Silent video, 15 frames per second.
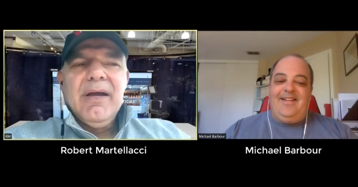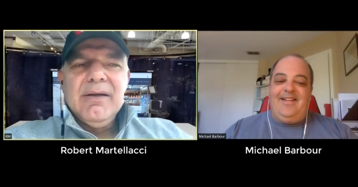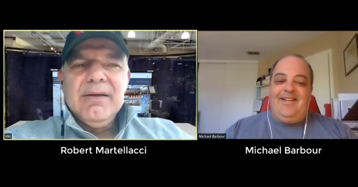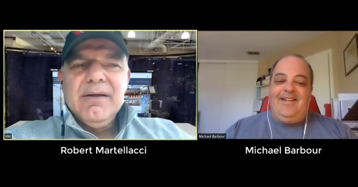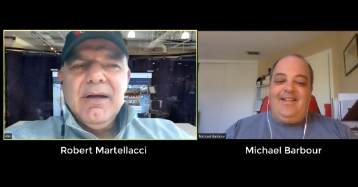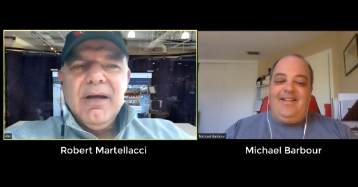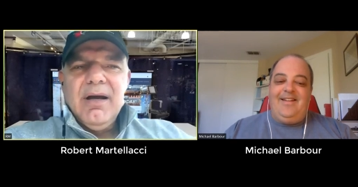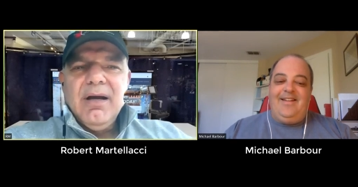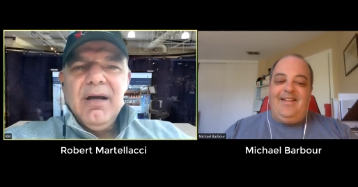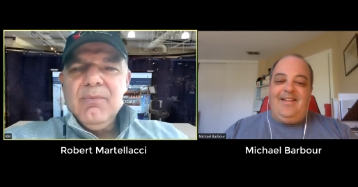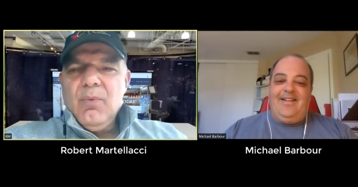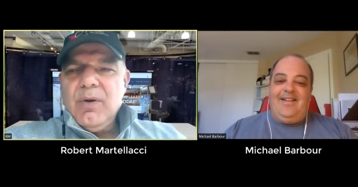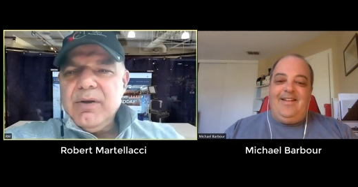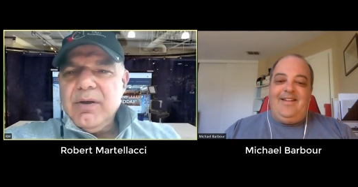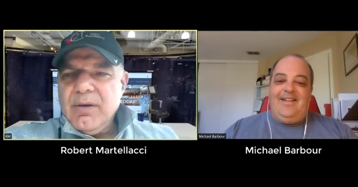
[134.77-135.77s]
Speaker 1: and uh,
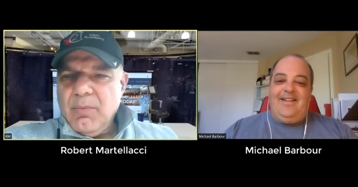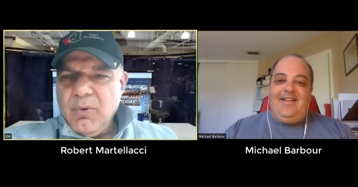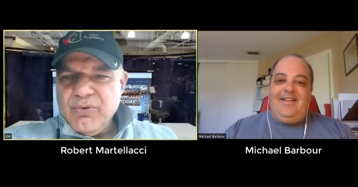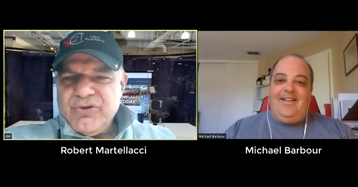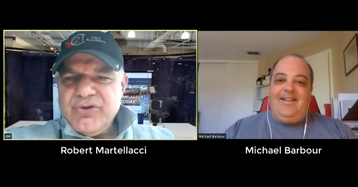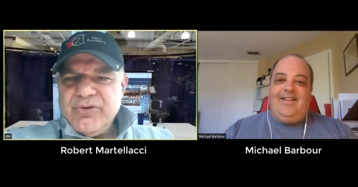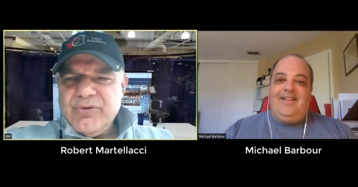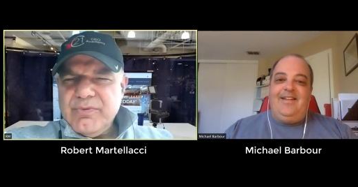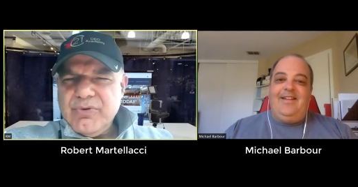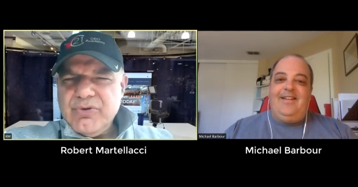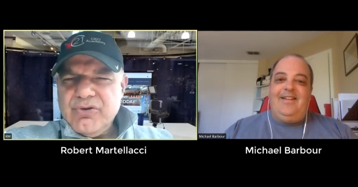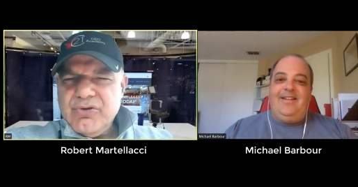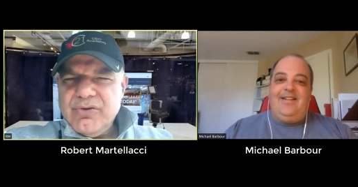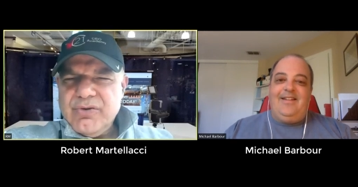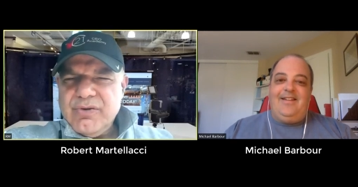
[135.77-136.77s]
one of the most
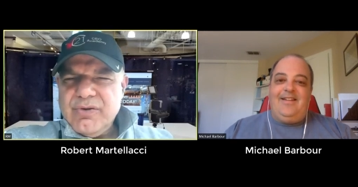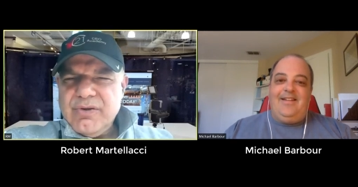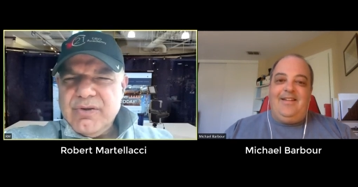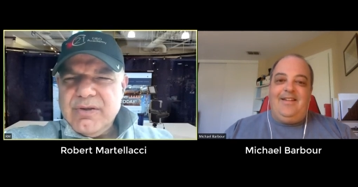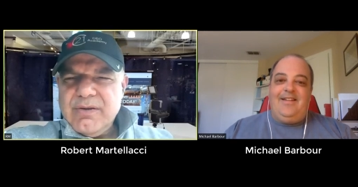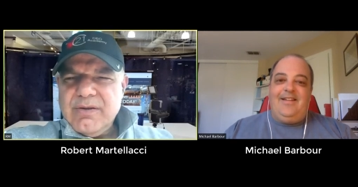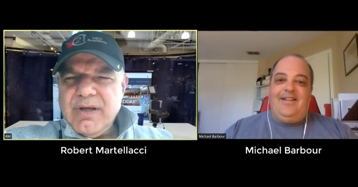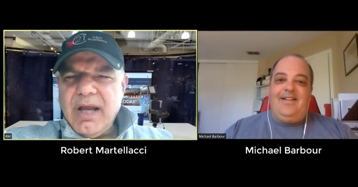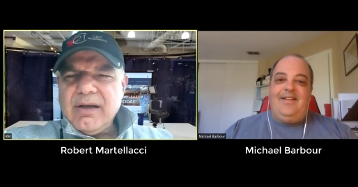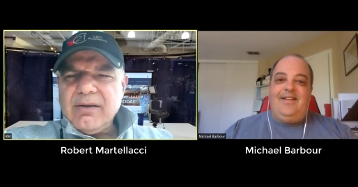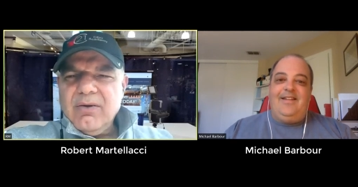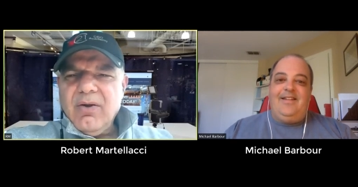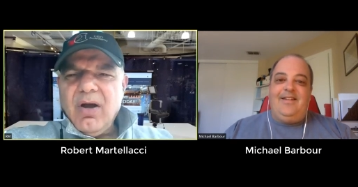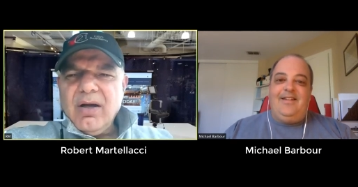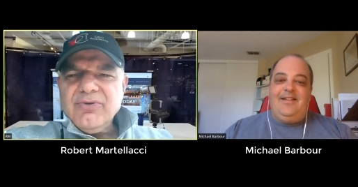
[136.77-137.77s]

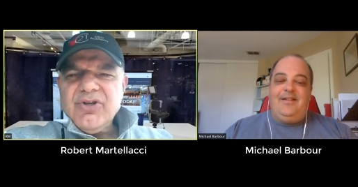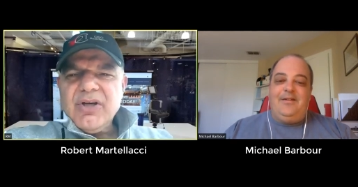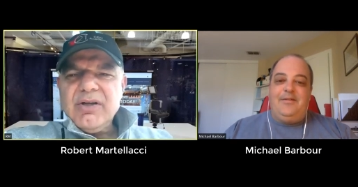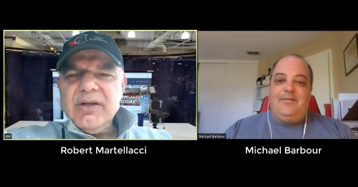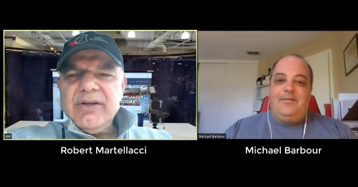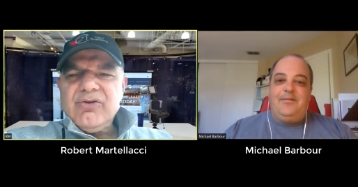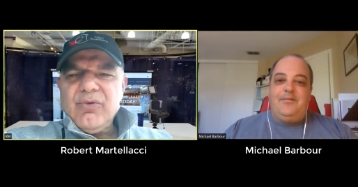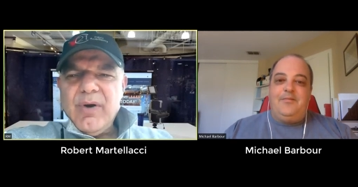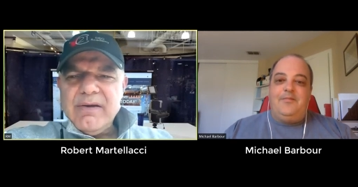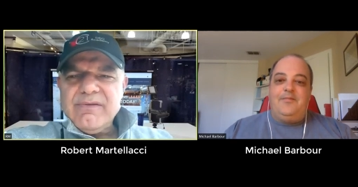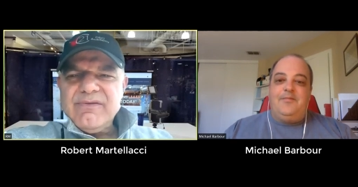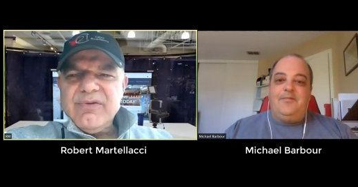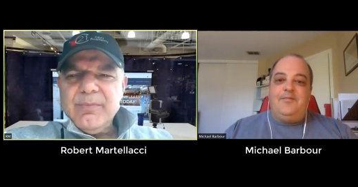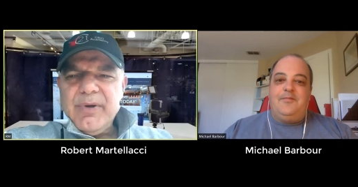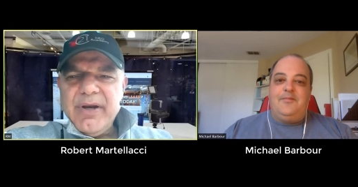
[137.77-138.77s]
technologically
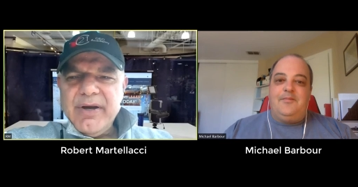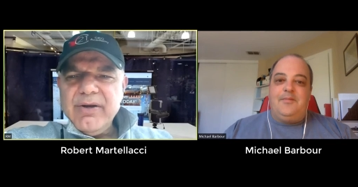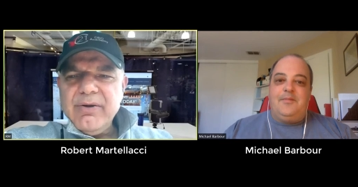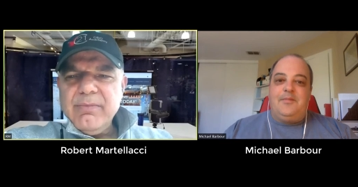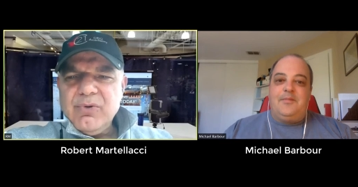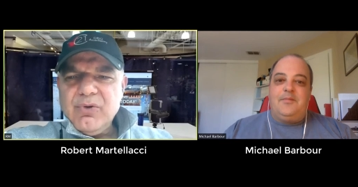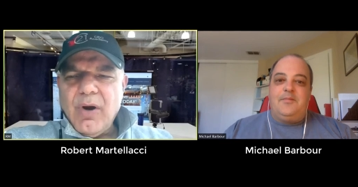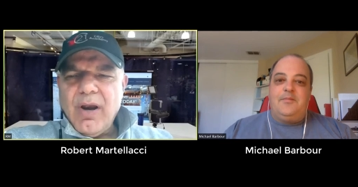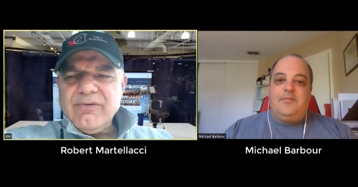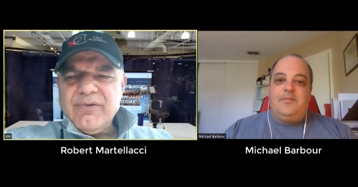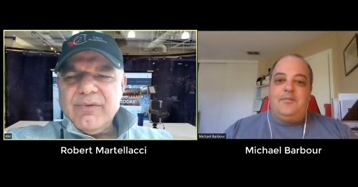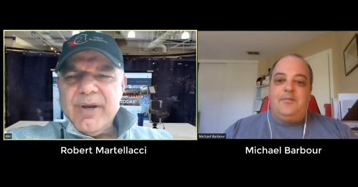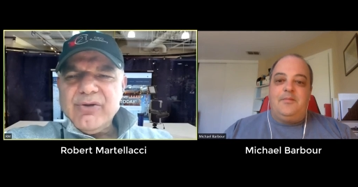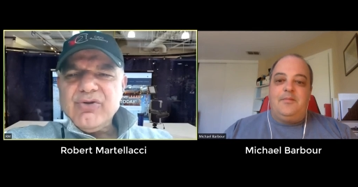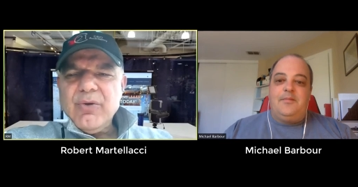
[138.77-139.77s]

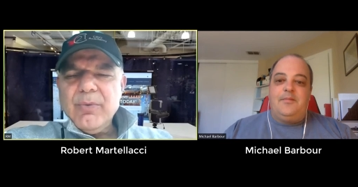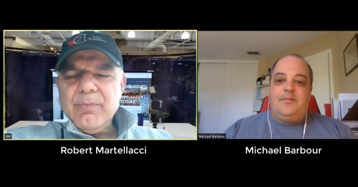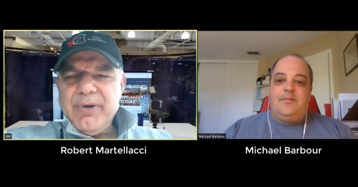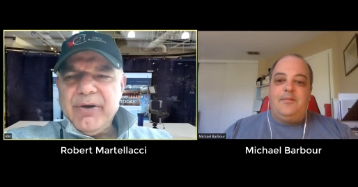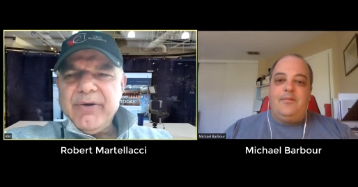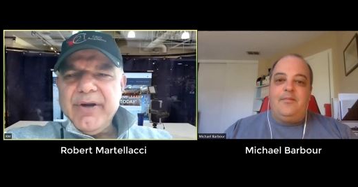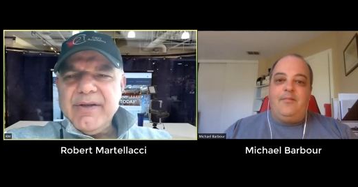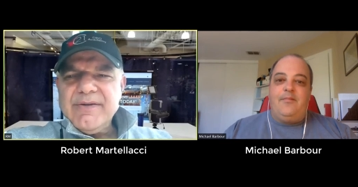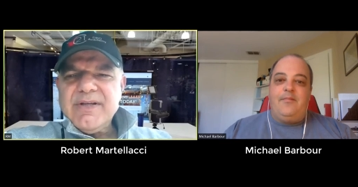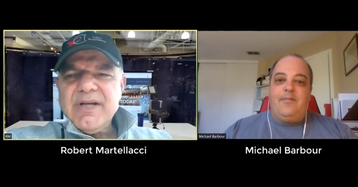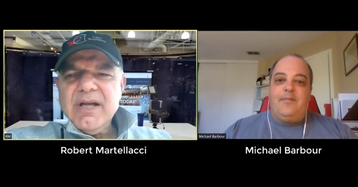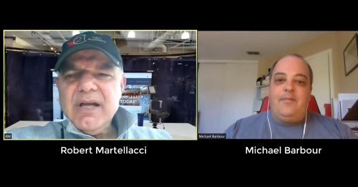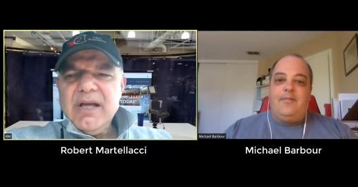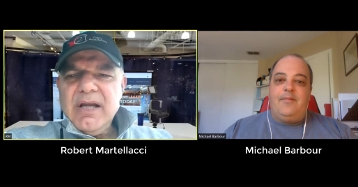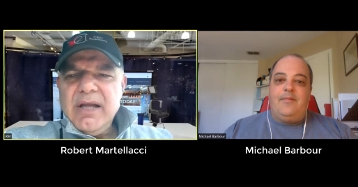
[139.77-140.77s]
transformational periods
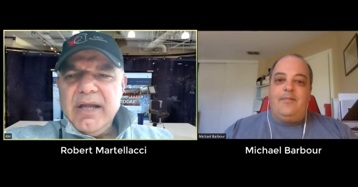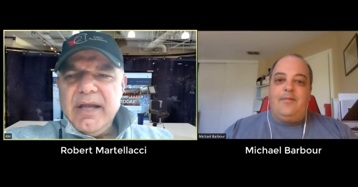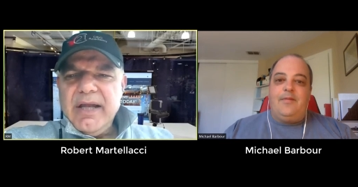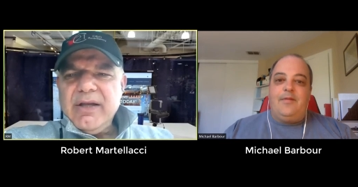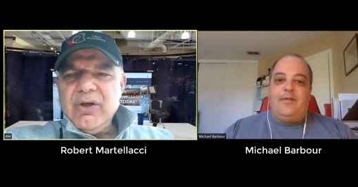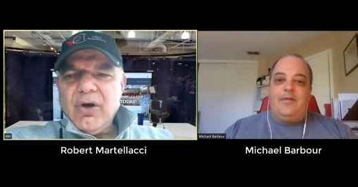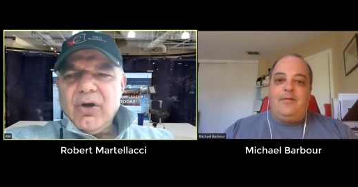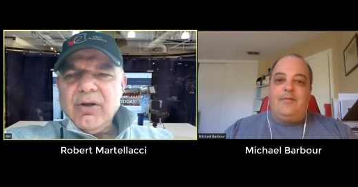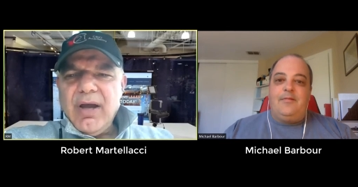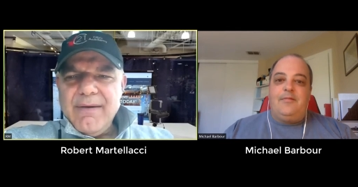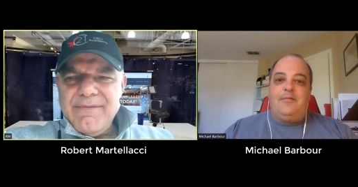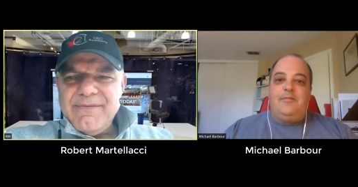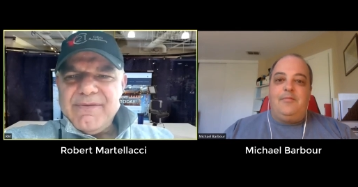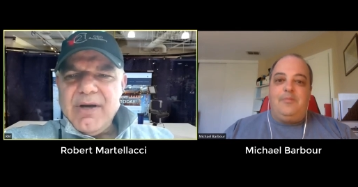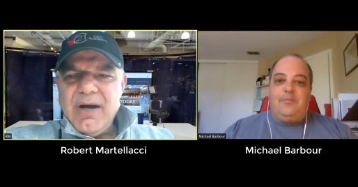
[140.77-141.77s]
in our
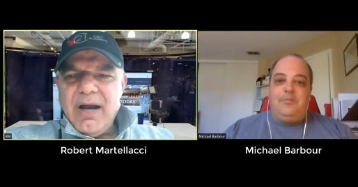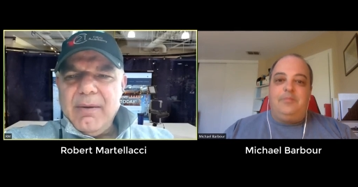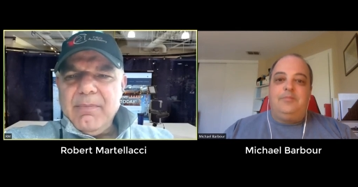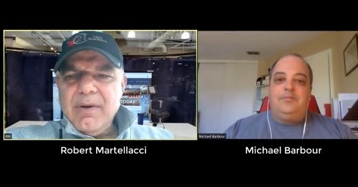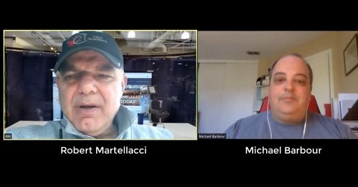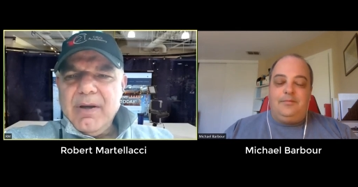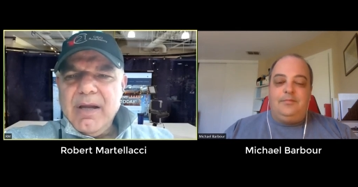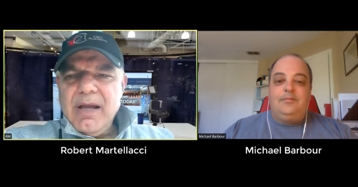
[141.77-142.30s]
lifetime.